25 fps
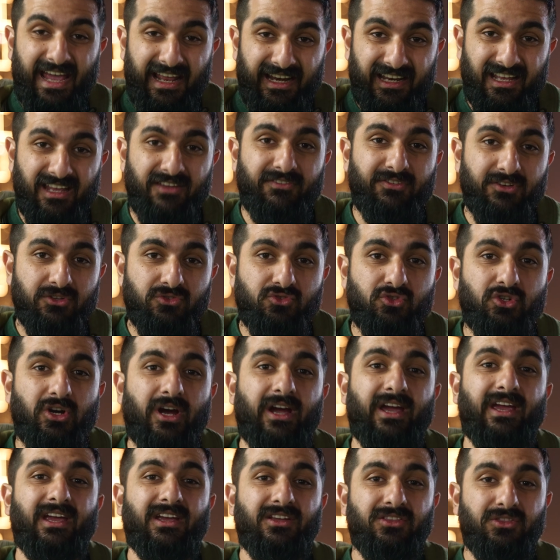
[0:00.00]
and even
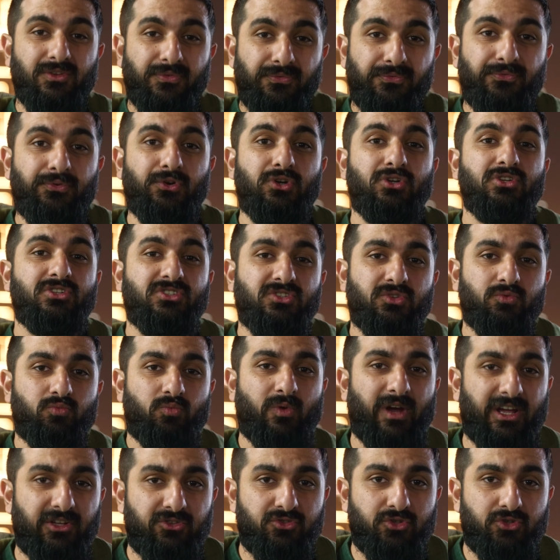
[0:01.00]
trying the first red